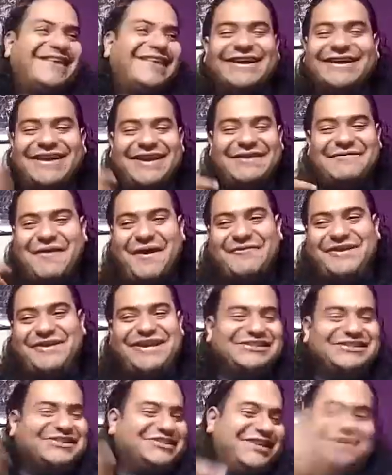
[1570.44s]
Like if I ever
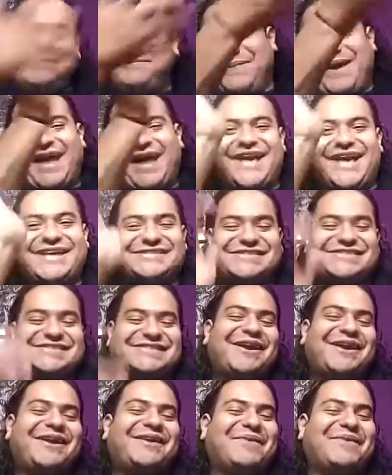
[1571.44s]
need shit, badass, it's
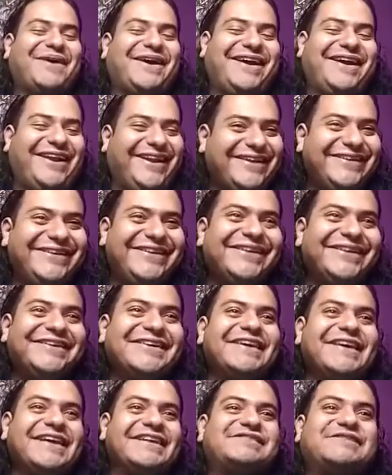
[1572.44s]
there. But
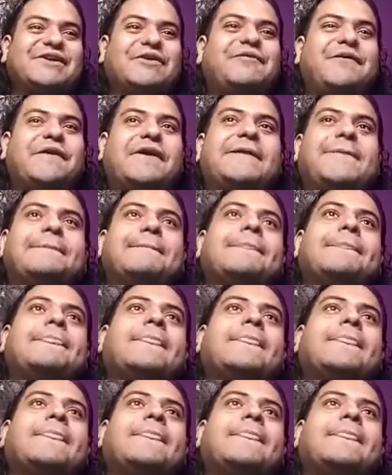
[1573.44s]
it's so funny.